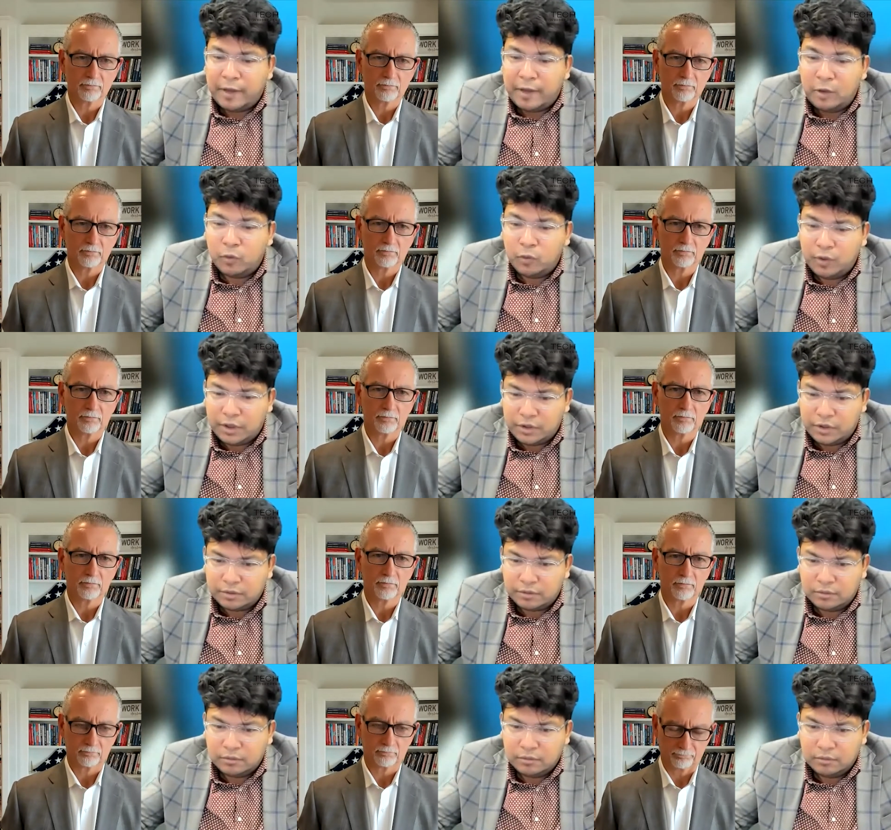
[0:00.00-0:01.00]
Speaker 1: value
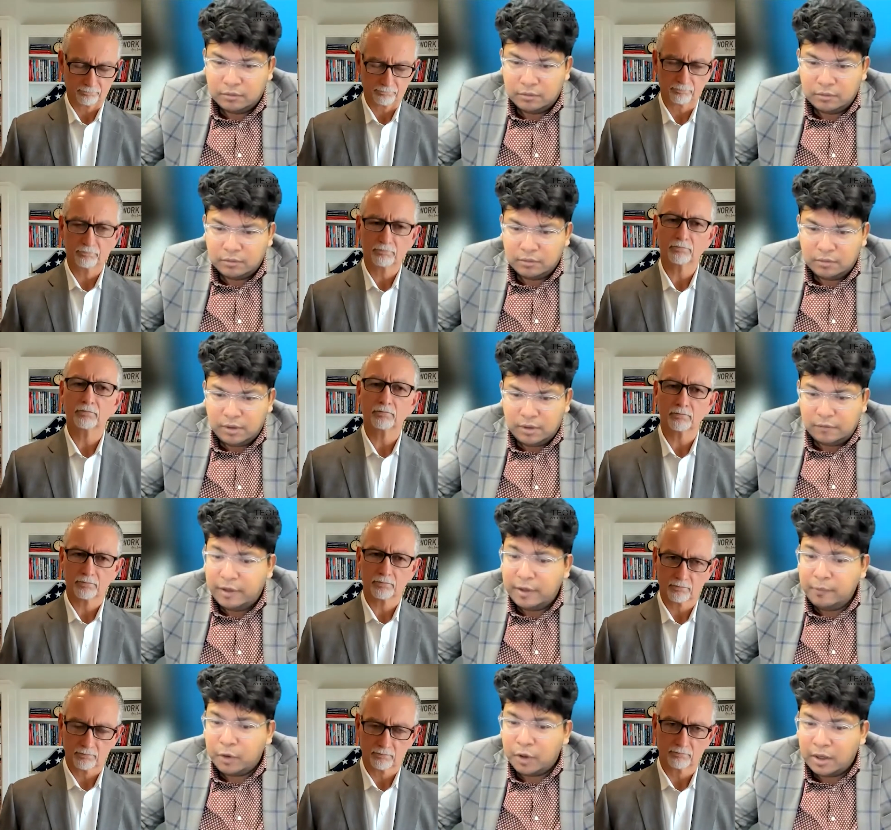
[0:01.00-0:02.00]
creation. It's
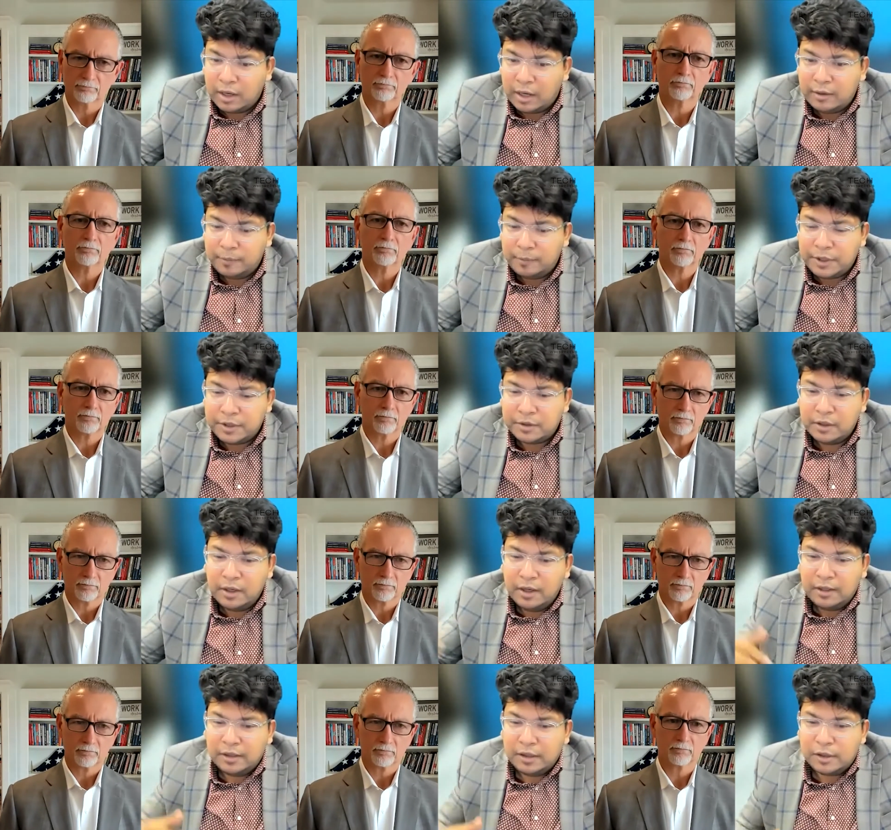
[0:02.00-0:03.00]
very important. I repeat,
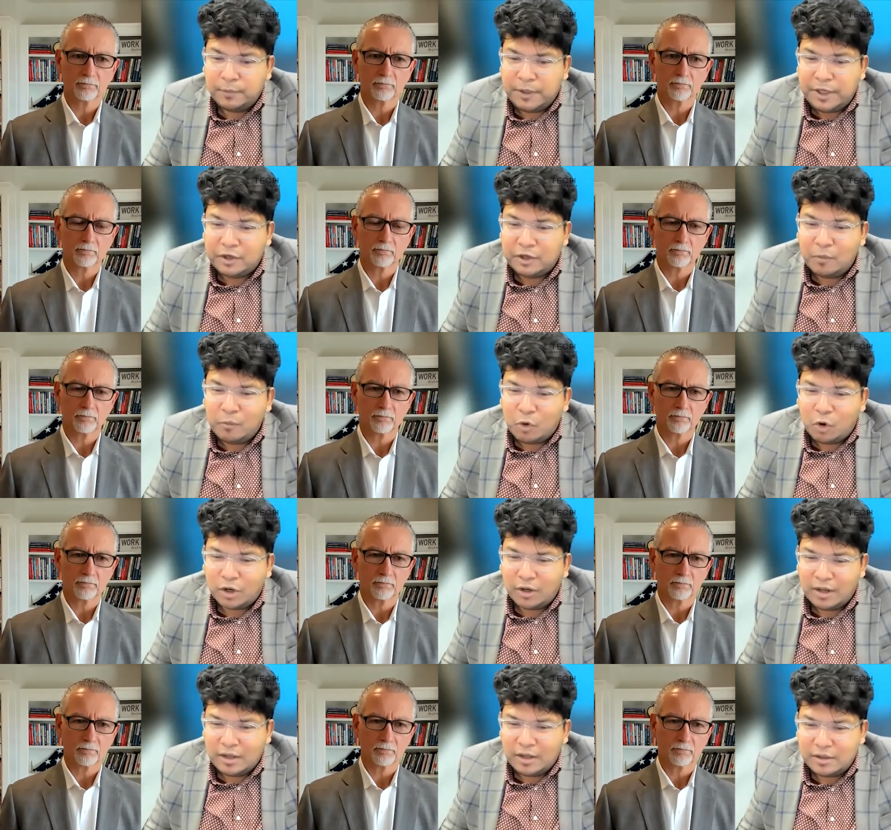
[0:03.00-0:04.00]
the speed of
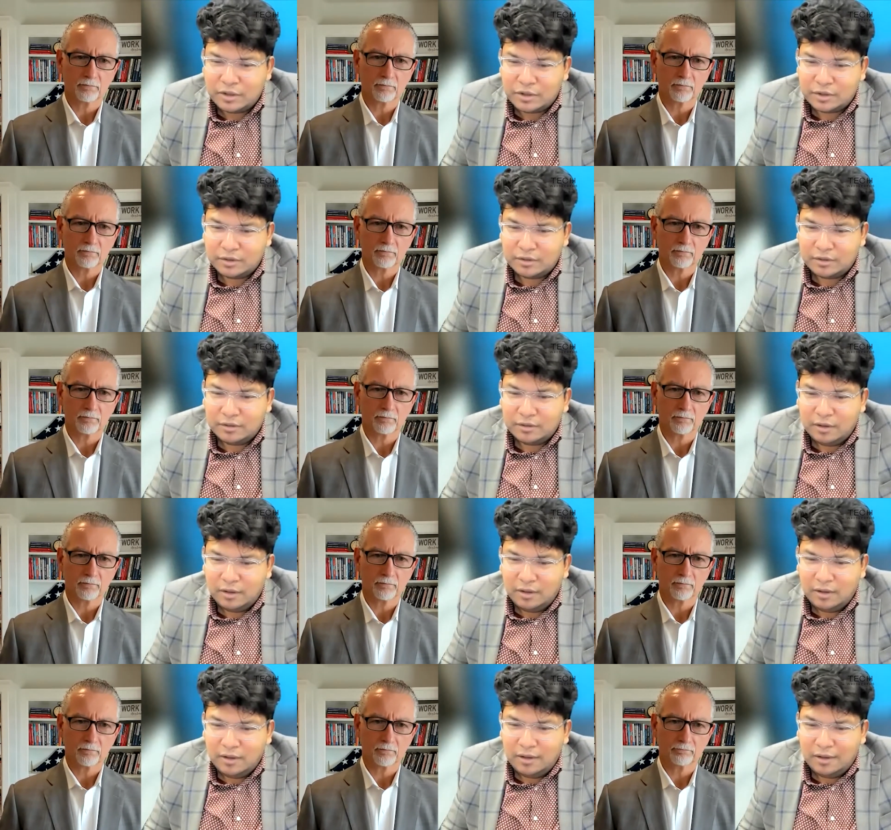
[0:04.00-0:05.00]
modernization
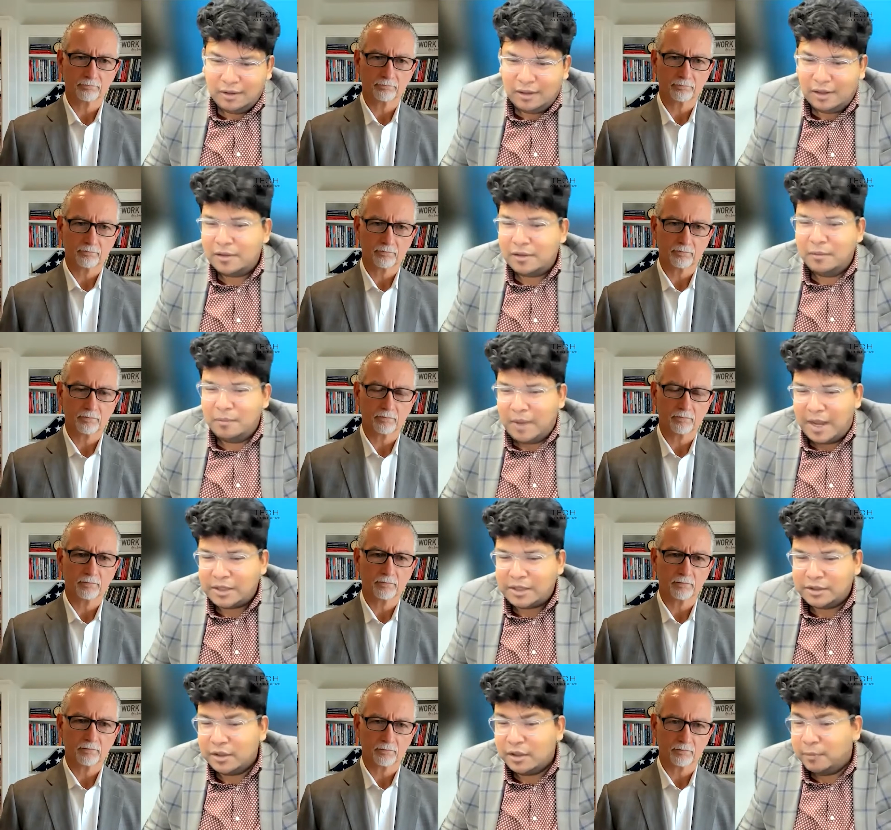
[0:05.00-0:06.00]
doesn't
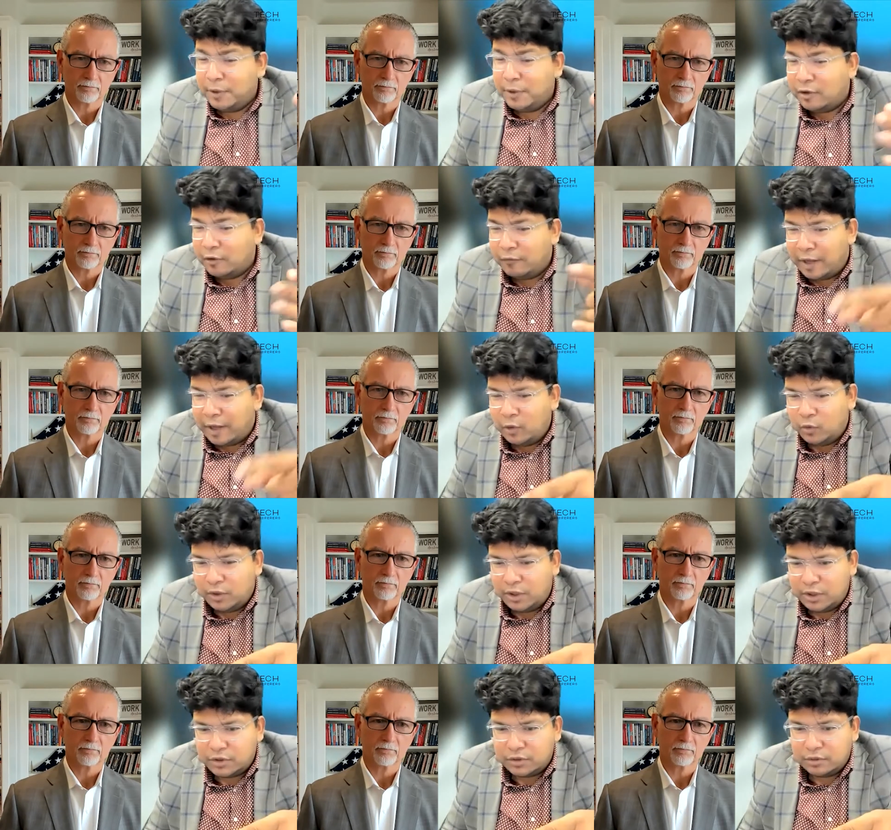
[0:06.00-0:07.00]
match the speed of value
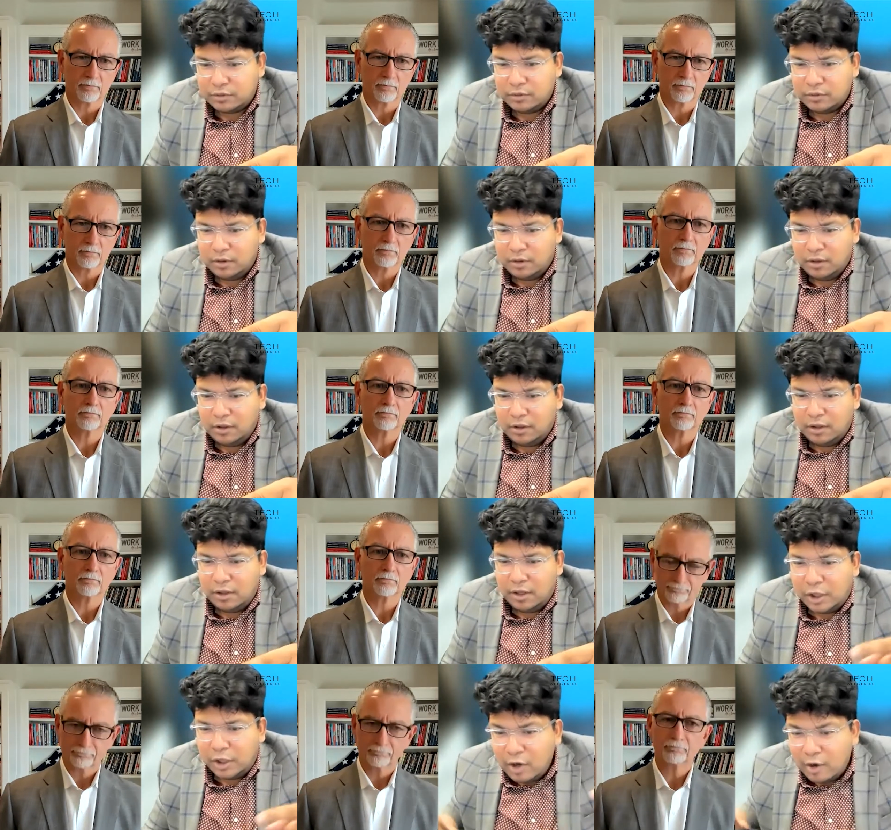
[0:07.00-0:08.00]
creation.
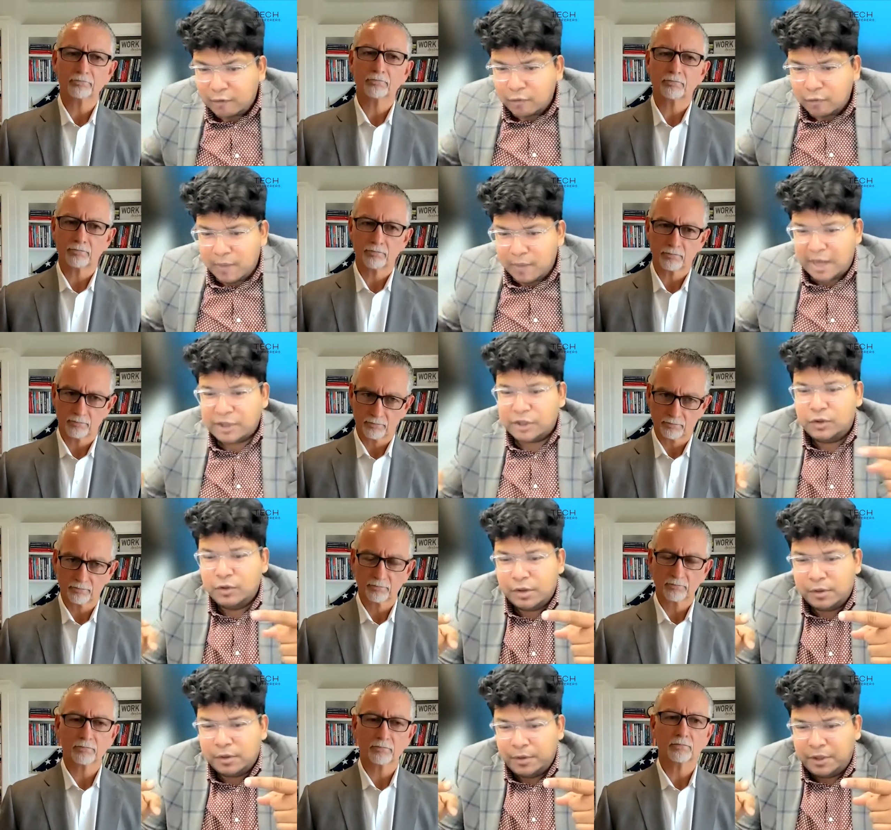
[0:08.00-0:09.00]
You have to match
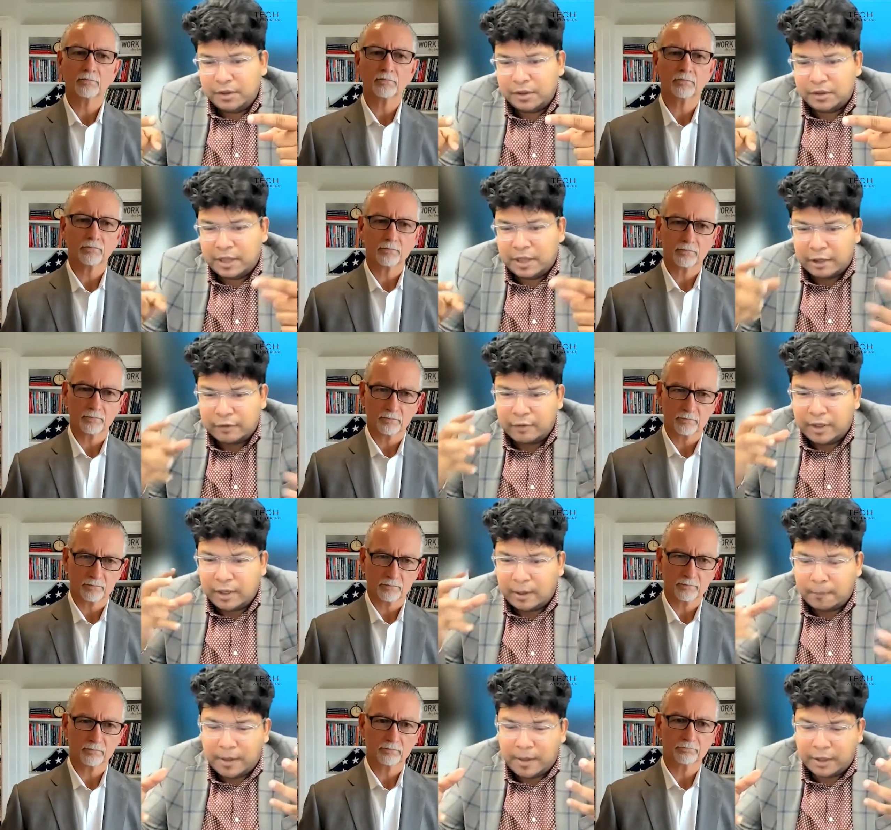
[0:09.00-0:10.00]
those speeds. That's why I
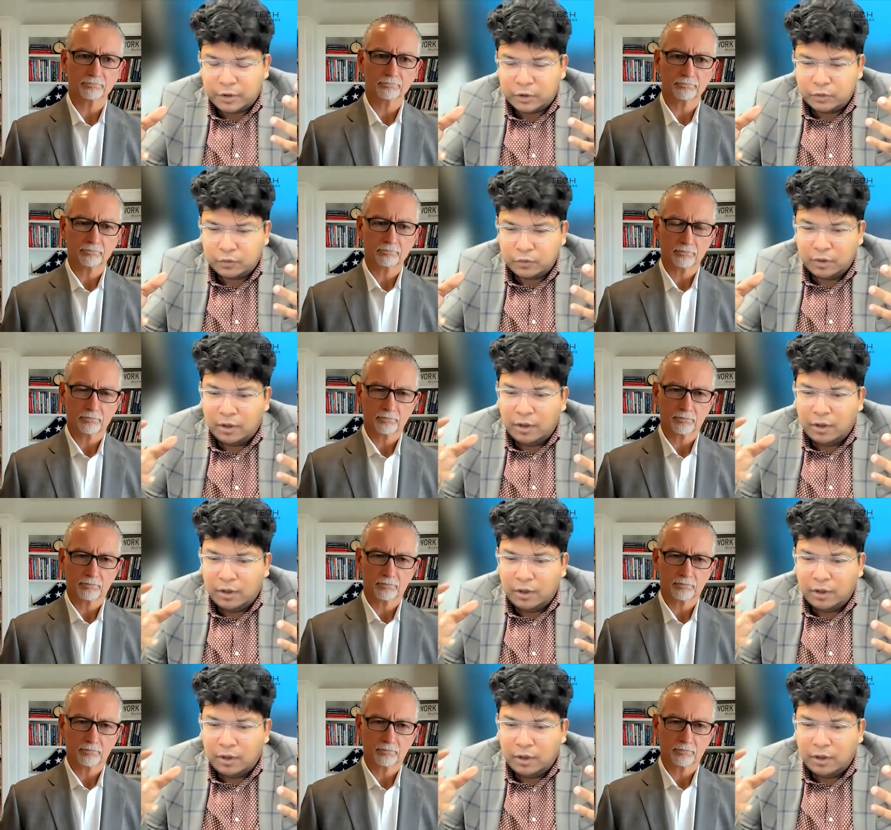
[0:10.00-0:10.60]
come back to